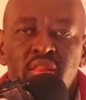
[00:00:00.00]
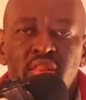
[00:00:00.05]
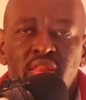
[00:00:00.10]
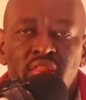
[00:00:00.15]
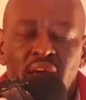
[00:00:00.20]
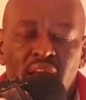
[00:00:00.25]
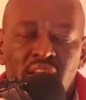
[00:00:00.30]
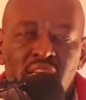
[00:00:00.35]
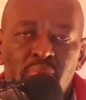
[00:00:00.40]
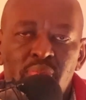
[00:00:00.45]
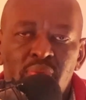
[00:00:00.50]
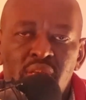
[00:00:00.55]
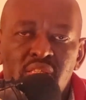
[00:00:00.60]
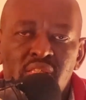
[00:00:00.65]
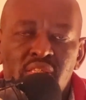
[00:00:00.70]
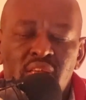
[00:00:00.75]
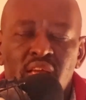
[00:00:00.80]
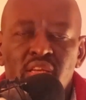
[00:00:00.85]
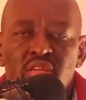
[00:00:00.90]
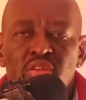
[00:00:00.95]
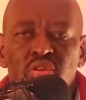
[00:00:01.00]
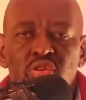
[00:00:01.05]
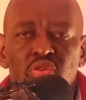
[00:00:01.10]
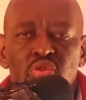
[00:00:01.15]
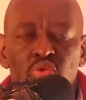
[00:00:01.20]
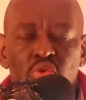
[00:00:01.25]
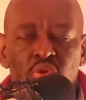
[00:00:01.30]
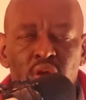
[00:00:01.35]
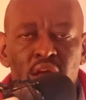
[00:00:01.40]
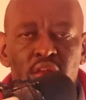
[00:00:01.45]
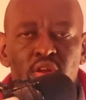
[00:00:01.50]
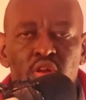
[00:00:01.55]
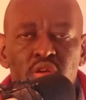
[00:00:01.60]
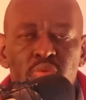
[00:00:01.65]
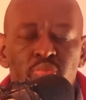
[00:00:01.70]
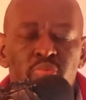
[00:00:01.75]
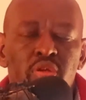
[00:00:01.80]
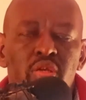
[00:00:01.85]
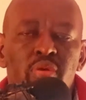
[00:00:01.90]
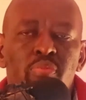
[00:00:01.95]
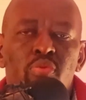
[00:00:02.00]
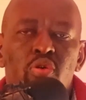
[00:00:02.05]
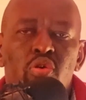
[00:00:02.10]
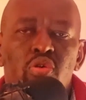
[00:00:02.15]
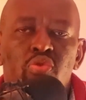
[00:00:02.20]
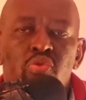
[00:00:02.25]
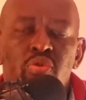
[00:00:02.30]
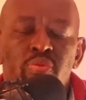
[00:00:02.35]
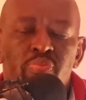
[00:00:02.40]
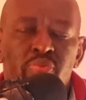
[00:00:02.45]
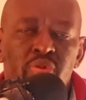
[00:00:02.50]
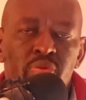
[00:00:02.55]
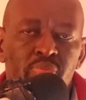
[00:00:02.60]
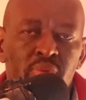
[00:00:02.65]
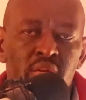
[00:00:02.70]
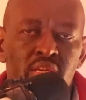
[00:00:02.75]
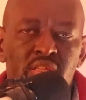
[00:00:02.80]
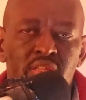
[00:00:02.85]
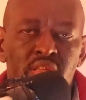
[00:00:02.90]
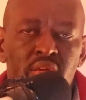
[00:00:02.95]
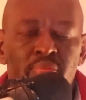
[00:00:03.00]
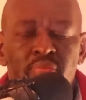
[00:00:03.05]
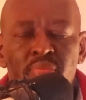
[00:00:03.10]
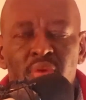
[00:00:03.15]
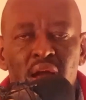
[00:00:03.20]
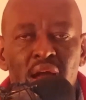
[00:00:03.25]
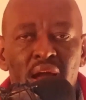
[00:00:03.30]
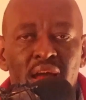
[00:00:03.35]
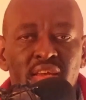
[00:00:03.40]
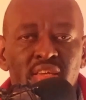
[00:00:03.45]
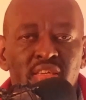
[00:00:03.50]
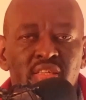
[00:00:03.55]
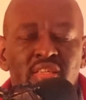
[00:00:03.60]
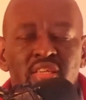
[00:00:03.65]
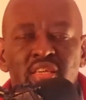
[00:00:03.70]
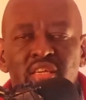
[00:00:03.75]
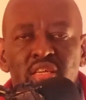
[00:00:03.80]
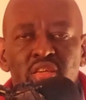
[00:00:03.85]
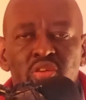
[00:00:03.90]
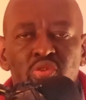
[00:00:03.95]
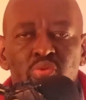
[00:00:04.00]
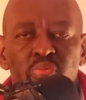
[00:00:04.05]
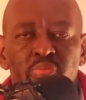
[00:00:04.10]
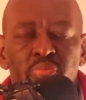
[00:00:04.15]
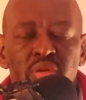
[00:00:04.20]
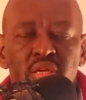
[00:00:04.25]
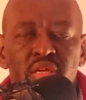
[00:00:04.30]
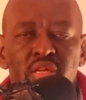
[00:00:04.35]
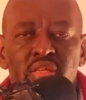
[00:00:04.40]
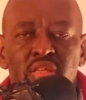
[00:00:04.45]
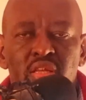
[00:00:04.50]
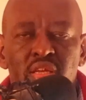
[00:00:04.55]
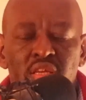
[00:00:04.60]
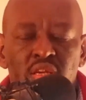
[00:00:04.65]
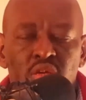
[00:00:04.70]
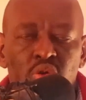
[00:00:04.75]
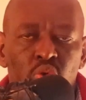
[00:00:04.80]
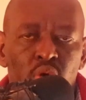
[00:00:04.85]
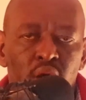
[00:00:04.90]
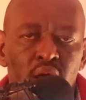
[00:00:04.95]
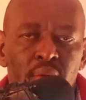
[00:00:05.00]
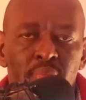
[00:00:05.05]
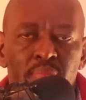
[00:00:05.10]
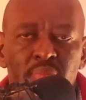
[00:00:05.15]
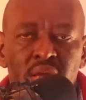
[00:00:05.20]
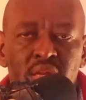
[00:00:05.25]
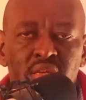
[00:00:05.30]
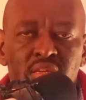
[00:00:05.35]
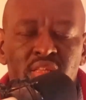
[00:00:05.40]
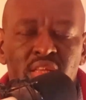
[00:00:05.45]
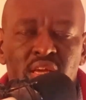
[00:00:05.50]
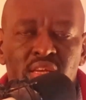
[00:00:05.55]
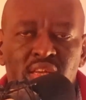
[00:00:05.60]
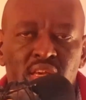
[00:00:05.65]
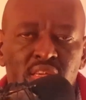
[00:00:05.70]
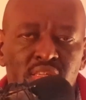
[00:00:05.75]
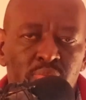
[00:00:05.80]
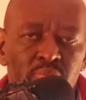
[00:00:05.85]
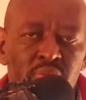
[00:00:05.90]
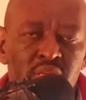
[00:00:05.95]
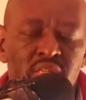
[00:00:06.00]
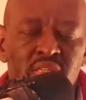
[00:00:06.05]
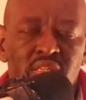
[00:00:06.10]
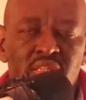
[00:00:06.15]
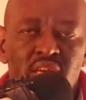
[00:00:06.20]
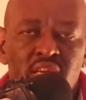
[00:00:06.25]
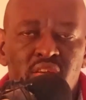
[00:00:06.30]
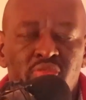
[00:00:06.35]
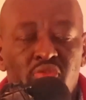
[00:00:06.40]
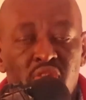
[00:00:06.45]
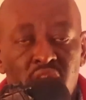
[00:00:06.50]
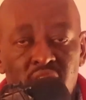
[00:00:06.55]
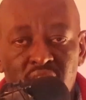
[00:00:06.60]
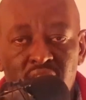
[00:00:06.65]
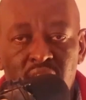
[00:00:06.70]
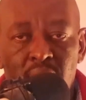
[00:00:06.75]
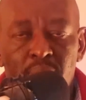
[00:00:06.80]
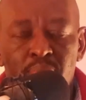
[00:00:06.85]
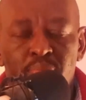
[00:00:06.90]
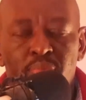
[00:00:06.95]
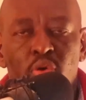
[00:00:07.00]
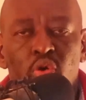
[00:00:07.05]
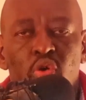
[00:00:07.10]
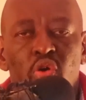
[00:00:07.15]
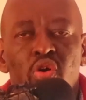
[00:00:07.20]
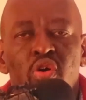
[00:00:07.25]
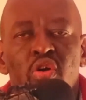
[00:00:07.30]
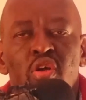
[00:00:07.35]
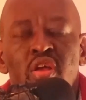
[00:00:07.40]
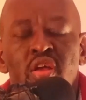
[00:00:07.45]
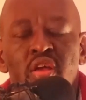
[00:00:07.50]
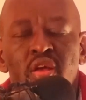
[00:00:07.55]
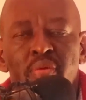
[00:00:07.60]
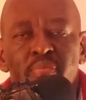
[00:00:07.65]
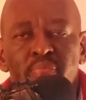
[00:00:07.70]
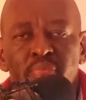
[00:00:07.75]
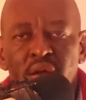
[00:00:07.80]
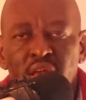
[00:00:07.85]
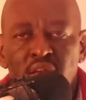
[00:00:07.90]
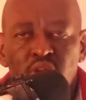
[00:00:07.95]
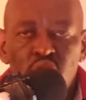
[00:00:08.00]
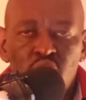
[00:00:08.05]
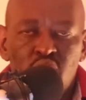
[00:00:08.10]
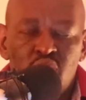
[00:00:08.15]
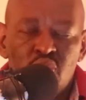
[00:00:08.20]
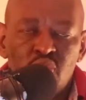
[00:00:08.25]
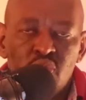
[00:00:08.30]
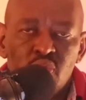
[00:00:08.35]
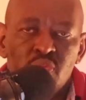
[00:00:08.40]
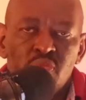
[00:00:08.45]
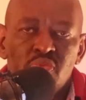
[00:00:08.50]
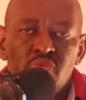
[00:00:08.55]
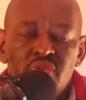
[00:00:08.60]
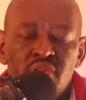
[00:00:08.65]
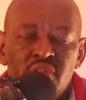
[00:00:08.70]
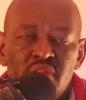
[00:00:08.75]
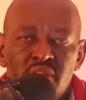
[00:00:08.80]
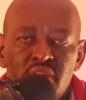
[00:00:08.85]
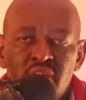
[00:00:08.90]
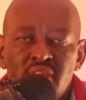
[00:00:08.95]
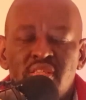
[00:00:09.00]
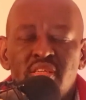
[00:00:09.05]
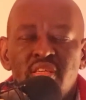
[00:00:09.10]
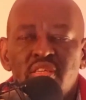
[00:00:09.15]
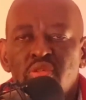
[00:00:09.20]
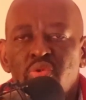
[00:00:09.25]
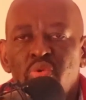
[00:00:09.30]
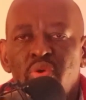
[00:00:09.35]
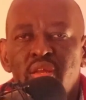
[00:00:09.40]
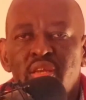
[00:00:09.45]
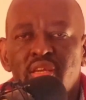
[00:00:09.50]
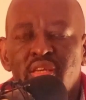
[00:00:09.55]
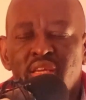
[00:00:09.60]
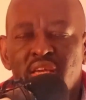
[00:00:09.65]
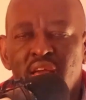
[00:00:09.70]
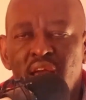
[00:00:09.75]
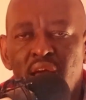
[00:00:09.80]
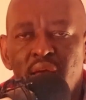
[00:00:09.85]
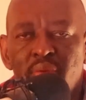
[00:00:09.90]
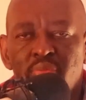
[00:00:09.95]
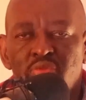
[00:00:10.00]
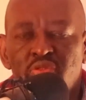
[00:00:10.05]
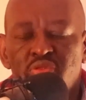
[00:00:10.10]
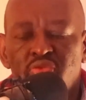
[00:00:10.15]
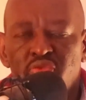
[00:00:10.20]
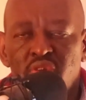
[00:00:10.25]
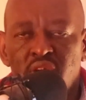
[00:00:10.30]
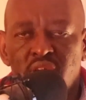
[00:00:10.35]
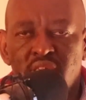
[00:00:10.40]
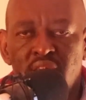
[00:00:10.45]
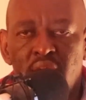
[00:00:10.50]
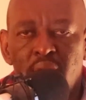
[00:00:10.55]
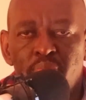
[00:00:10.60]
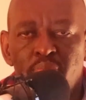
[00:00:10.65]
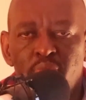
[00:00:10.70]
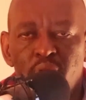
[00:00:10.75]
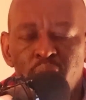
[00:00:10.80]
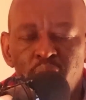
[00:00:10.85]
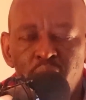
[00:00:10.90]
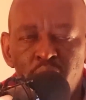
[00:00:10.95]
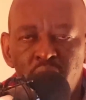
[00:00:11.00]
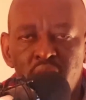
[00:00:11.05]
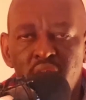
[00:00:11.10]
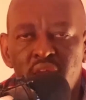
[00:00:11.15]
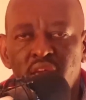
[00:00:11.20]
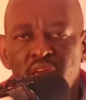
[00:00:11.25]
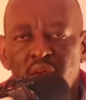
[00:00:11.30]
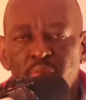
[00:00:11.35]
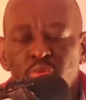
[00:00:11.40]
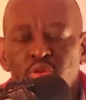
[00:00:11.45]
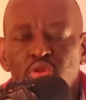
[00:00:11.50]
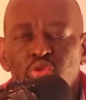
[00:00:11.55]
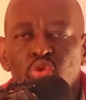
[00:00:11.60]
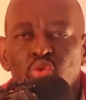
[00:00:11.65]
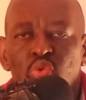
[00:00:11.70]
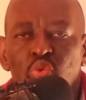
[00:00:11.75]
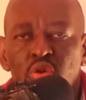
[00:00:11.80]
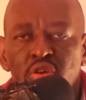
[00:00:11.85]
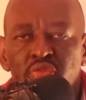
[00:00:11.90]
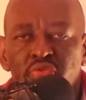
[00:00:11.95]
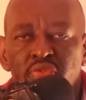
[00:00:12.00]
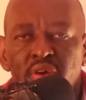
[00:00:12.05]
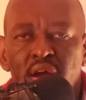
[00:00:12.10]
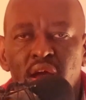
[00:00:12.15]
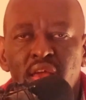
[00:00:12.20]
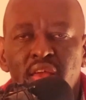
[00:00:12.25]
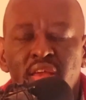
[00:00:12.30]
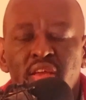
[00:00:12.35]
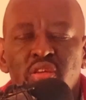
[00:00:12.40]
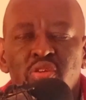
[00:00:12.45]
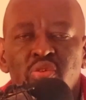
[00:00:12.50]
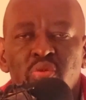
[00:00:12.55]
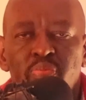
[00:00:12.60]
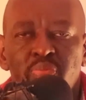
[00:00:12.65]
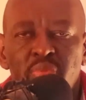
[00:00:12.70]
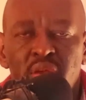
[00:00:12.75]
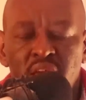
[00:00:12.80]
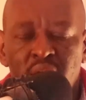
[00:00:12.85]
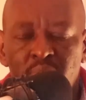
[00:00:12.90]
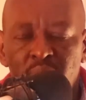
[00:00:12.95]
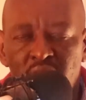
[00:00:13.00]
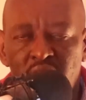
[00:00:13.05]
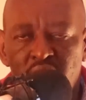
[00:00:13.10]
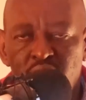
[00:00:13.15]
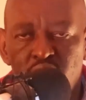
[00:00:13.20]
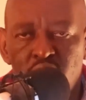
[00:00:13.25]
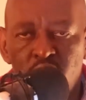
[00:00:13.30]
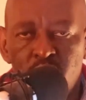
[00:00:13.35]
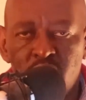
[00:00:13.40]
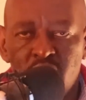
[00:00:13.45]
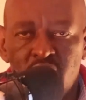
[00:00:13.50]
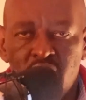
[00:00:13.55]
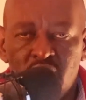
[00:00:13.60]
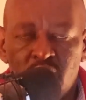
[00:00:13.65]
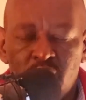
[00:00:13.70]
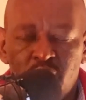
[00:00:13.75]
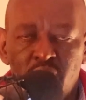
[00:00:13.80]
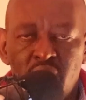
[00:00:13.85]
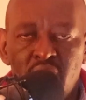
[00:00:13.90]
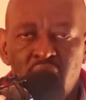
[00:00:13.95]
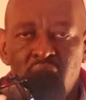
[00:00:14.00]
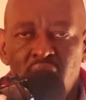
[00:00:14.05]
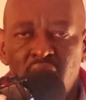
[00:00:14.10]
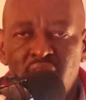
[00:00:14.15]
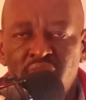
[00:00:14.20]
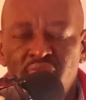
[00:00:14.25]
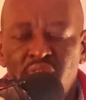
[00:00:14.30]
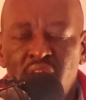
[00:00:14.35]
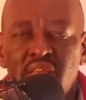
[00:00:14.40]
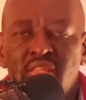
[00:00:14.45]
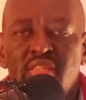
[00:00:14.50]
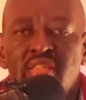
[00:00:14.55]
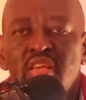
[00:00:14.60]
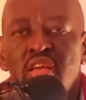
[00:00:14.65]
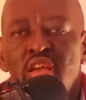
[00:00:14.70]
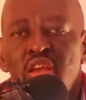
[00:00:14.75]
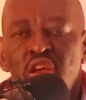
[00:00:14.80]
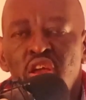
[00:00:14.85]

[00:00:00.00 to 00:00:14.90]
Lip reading: That means that you cannot be able to implement them until you meet the requirement that has been set, for example, by YouTube. This is when it comes to, for example, being able to qualify to make money from display adverts